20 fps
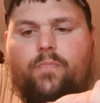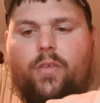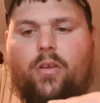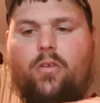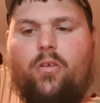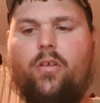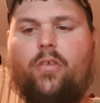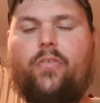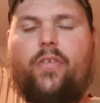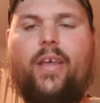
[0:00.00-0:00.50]

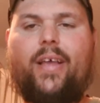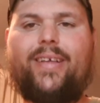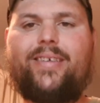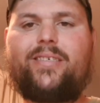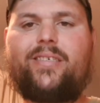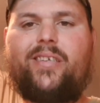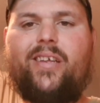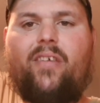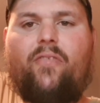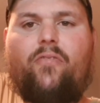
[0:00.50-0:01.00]
Only
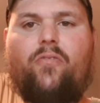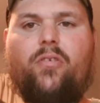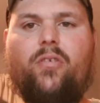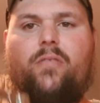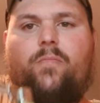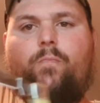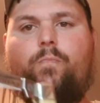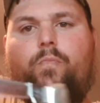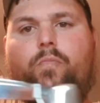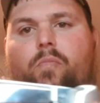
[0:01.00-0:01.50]
thing's different,
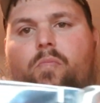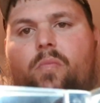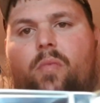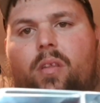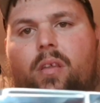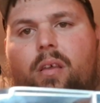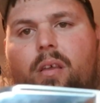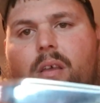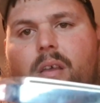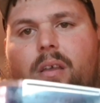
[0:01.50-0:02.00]

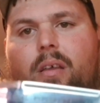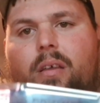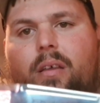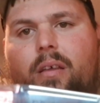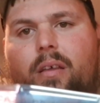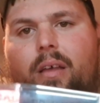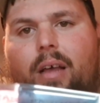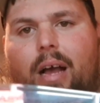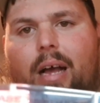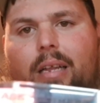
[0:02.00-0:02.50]

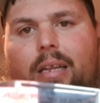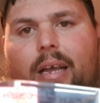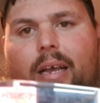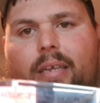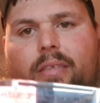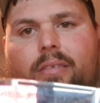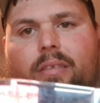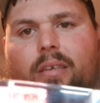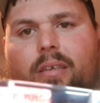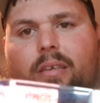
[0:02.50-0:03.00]
I
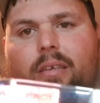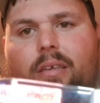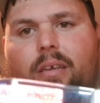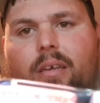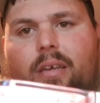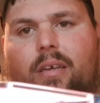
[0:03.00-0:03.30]
like the